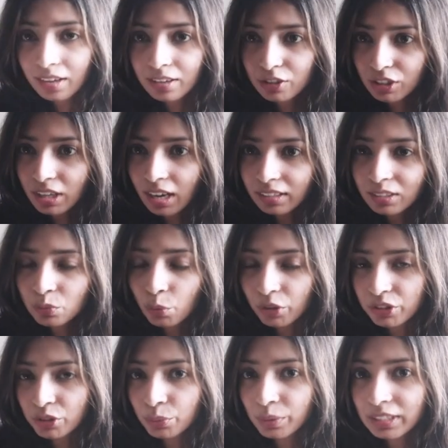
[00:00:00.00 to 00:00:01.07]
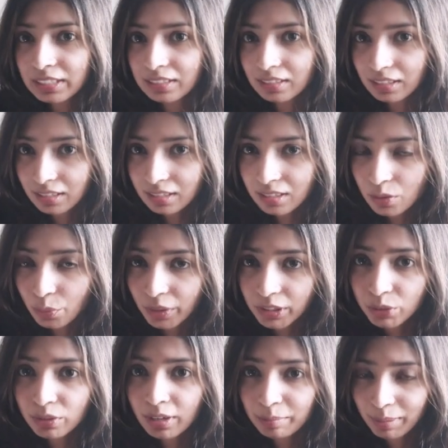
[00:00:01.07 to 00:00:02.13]
Regarding what you will need when
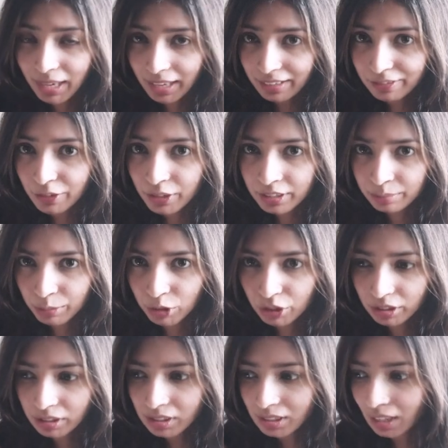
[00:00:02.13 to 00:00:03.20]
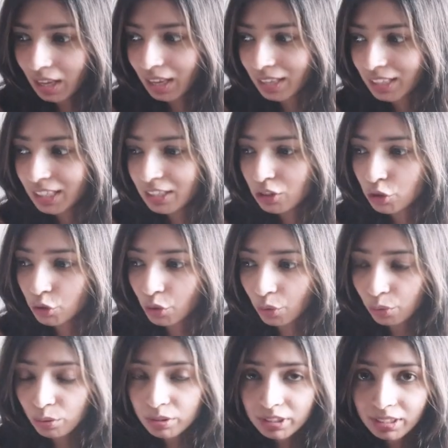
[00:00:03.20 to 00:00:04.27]
you apply for admissions, each
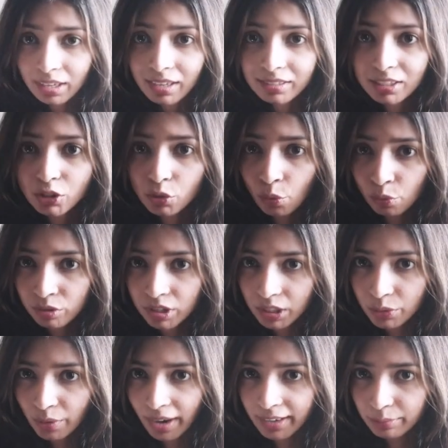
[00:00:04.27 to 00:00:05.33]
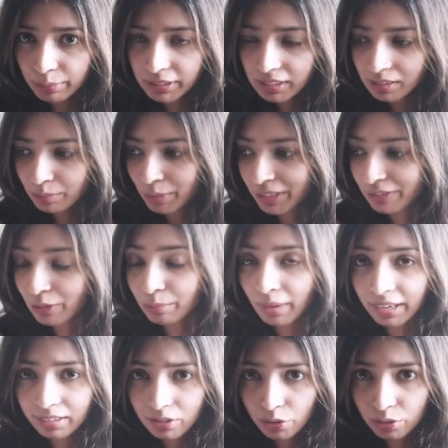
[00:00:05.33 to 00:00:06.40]
course has its own requirements, but for
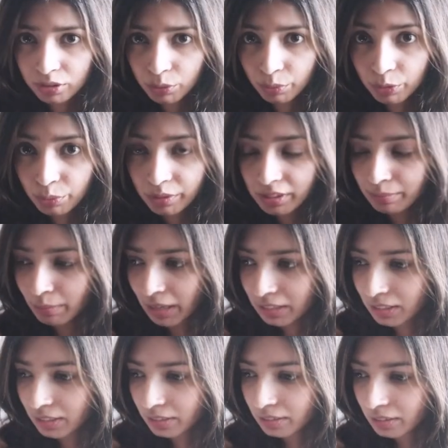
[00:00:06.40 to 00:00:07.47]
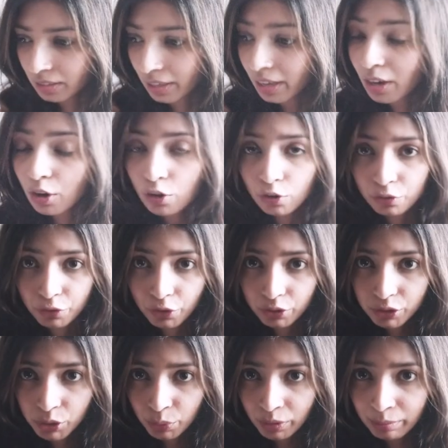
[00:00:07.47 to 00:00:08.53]
my course, which was a master's, of
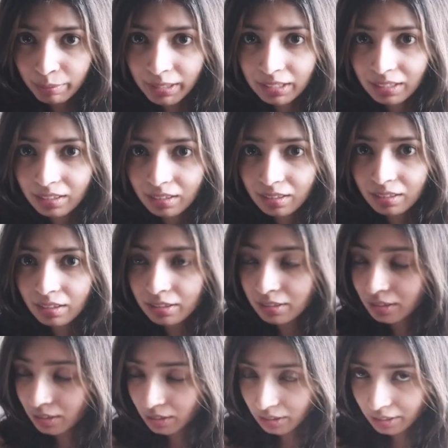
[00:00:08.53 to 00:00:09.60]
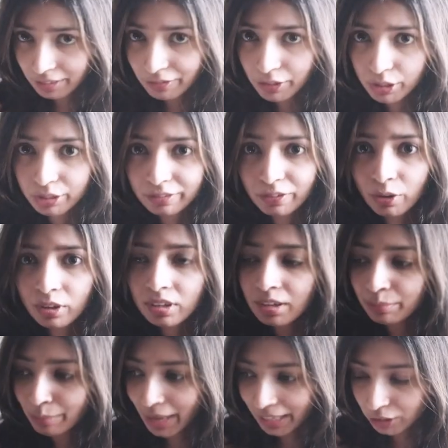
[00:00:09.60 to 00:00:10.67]
course you will be needing a degree first of all,
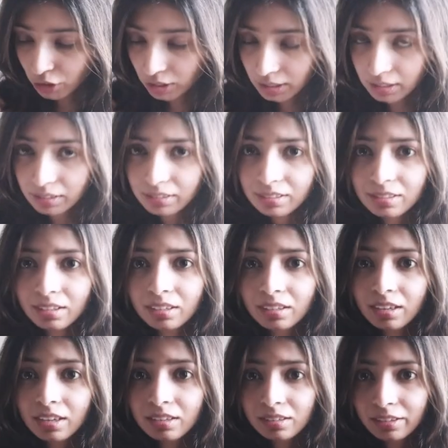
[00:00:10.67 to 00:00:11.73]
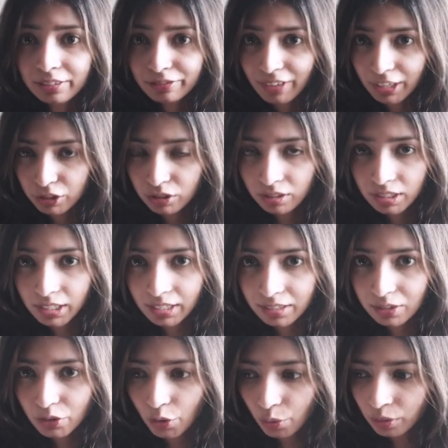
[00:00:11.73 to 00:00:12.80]
a bachelor's in a
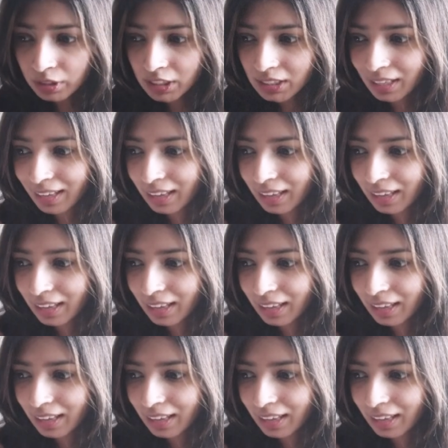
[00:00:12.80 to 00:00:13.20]
fashion-related course.